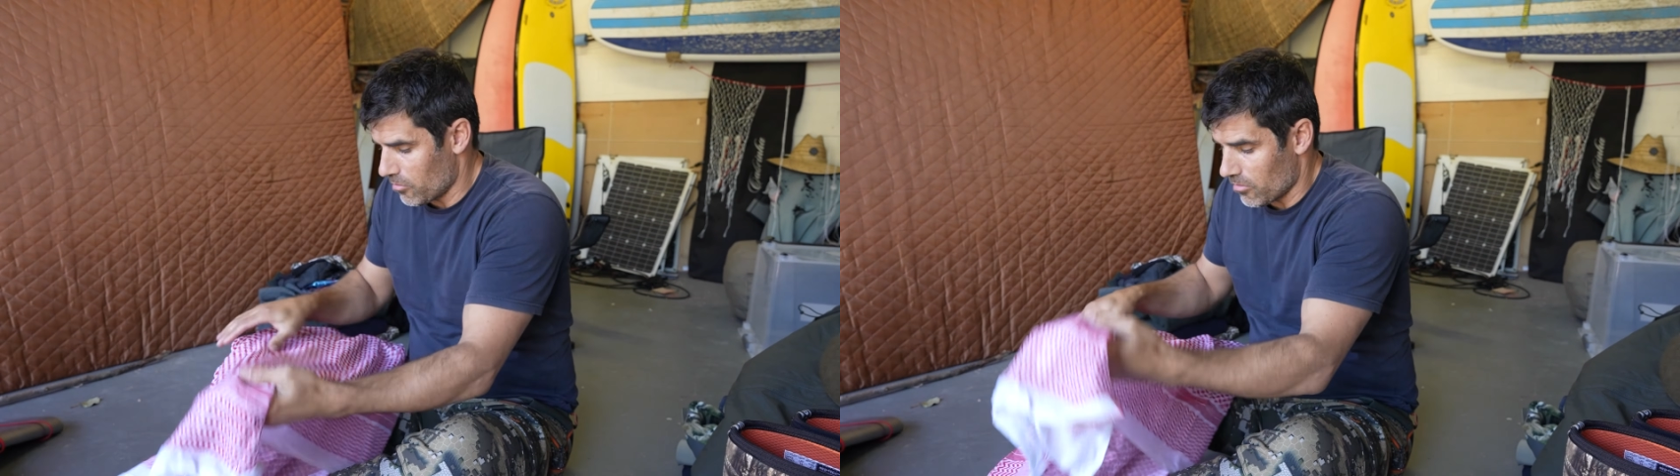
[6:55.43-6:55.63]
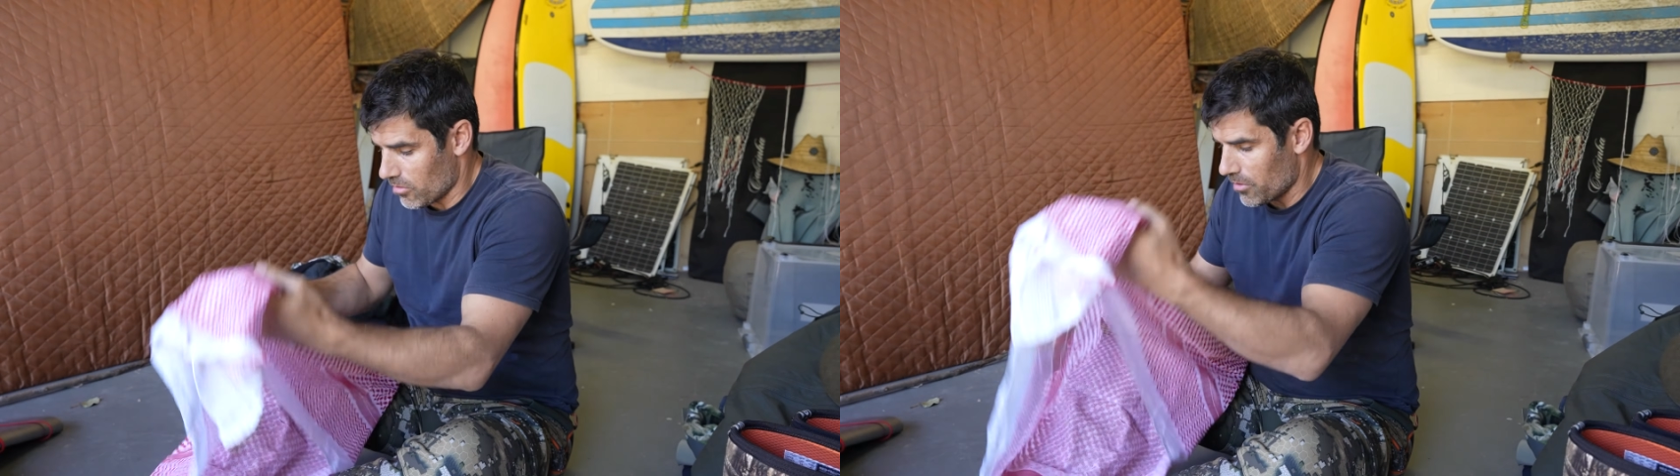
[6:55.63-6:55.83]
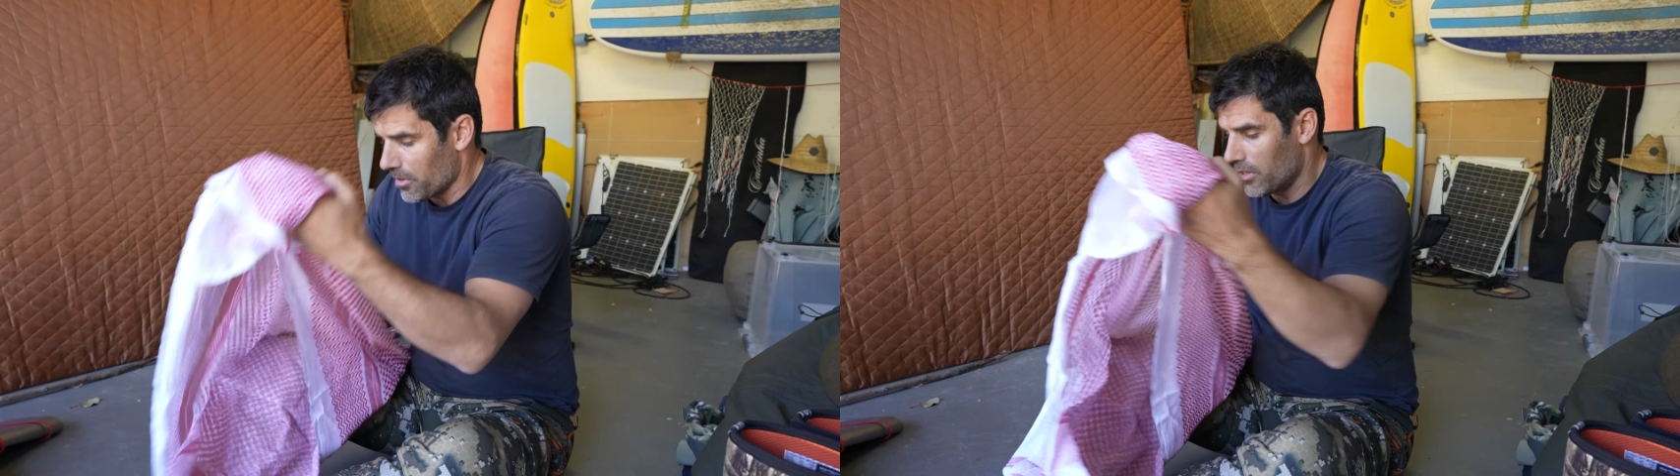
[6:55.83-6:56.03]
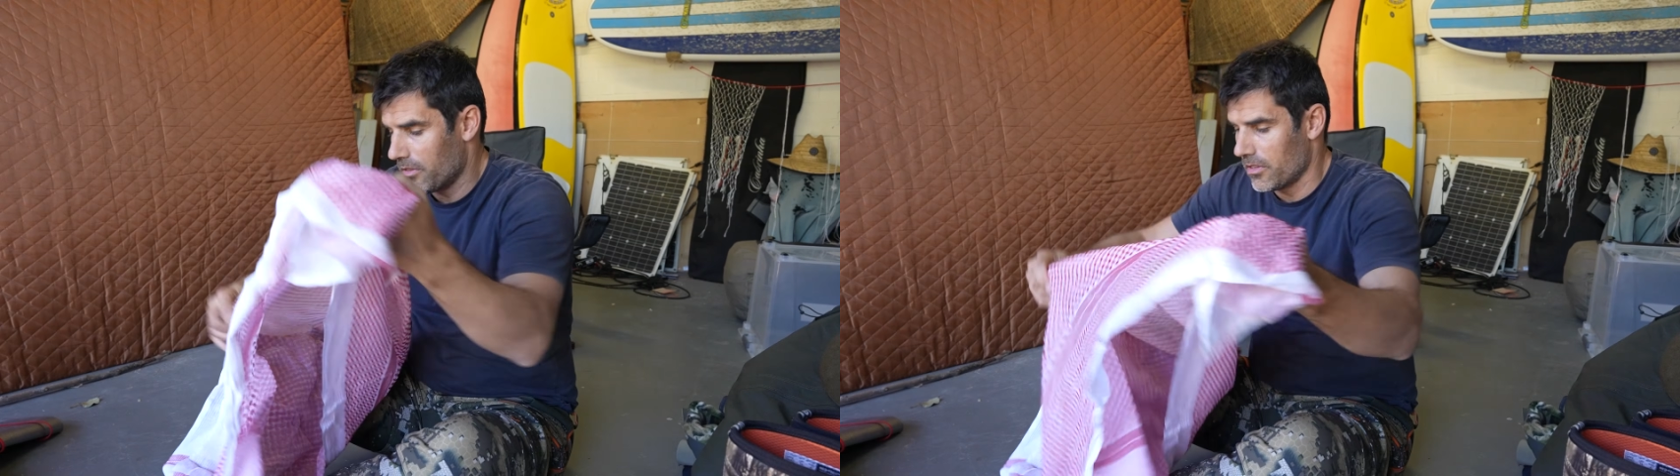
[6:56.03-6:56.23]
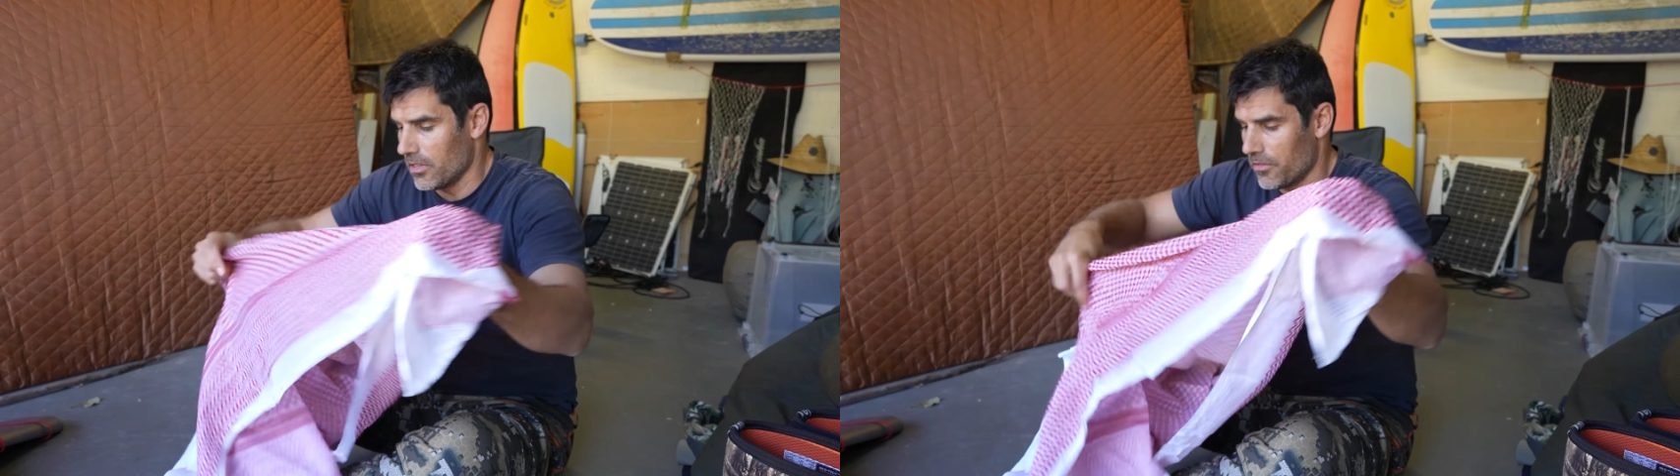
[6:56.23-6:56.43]
ruined
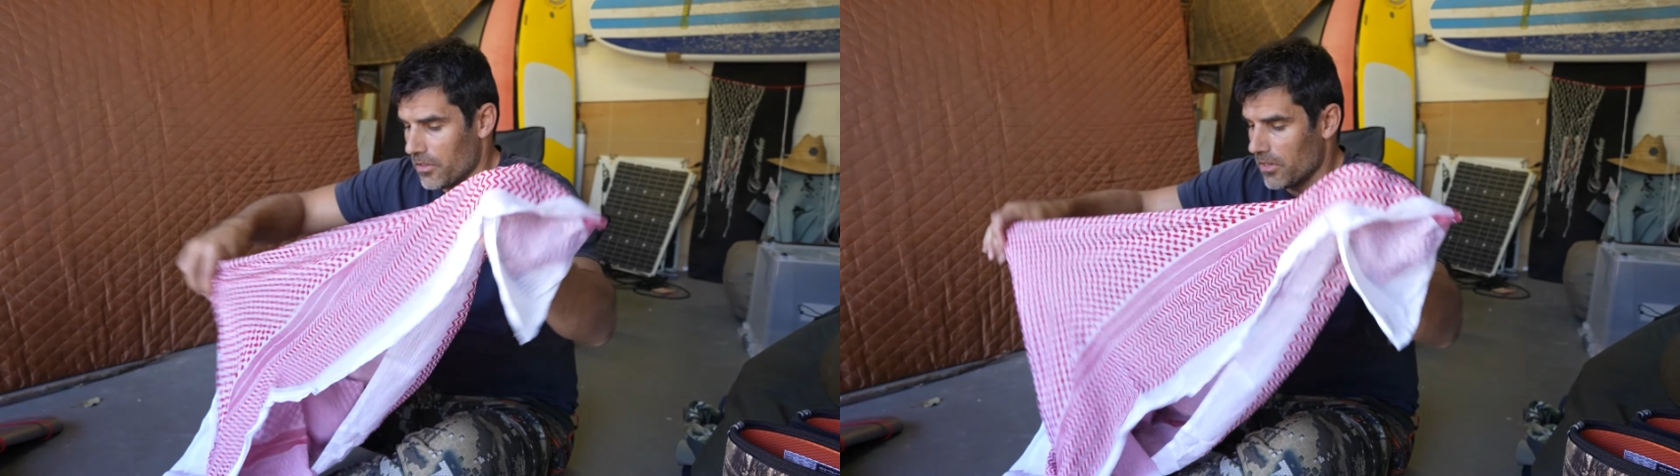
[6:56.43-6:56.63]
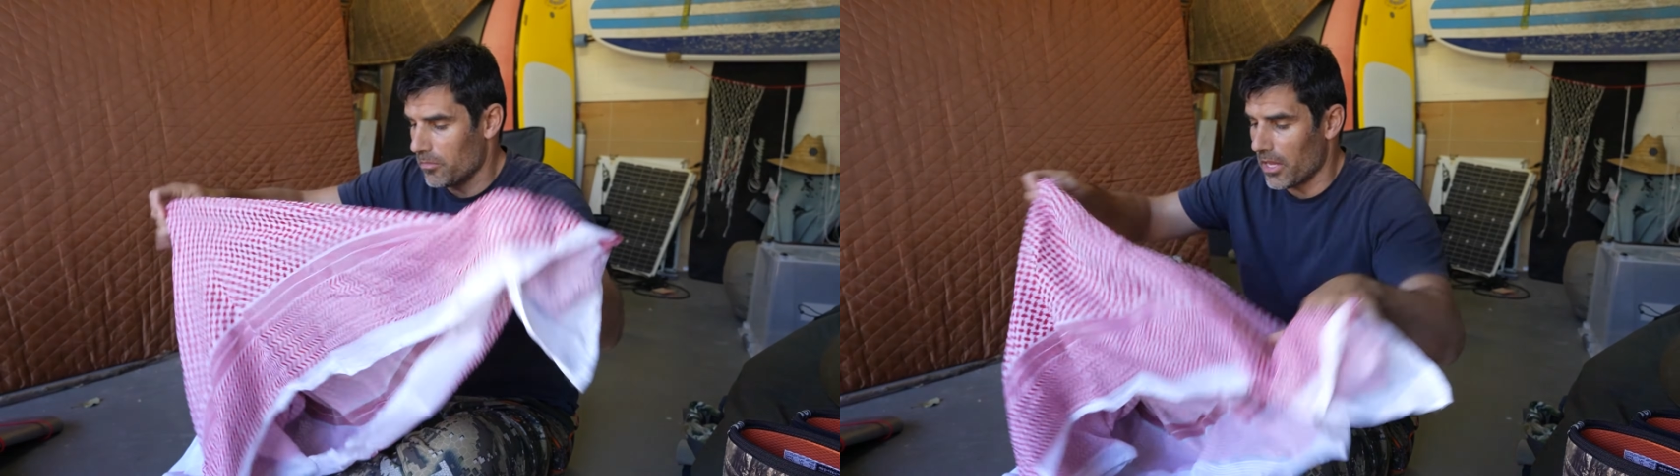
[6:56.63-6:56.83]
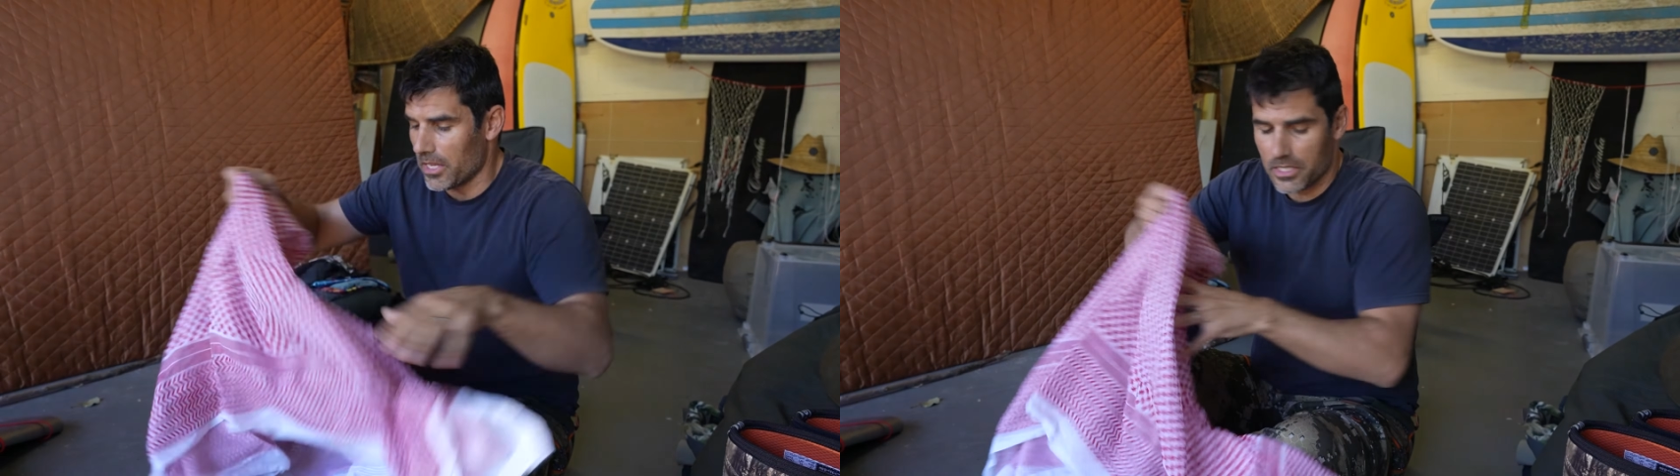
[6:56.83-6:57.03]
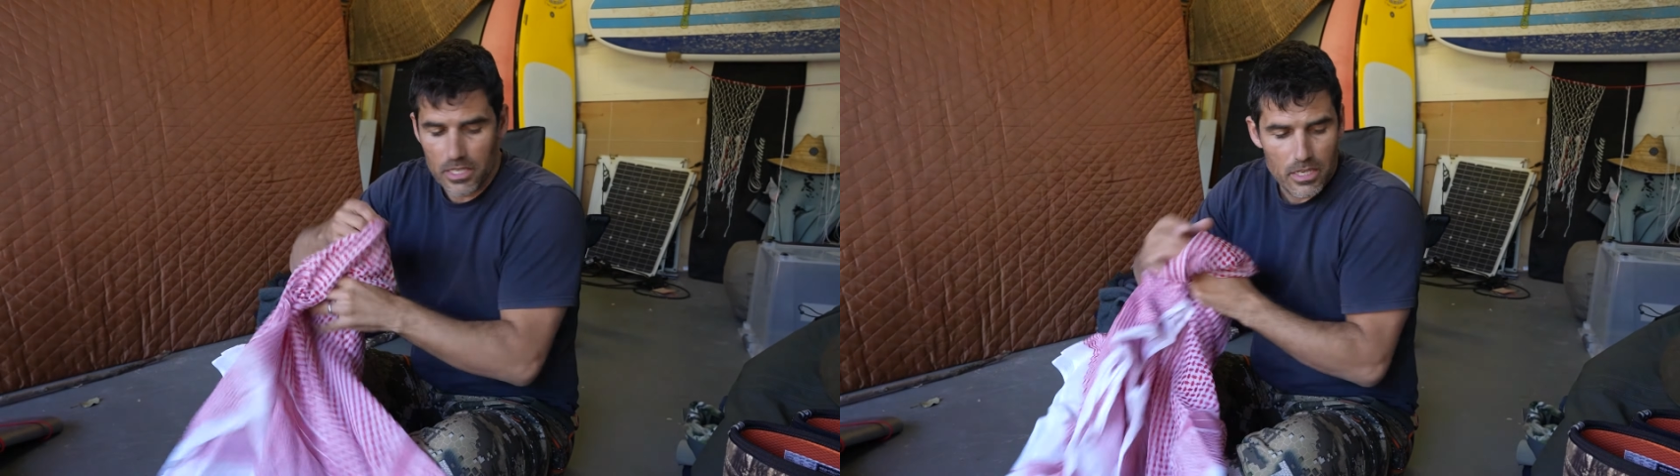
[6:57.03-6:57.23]
if you're in a place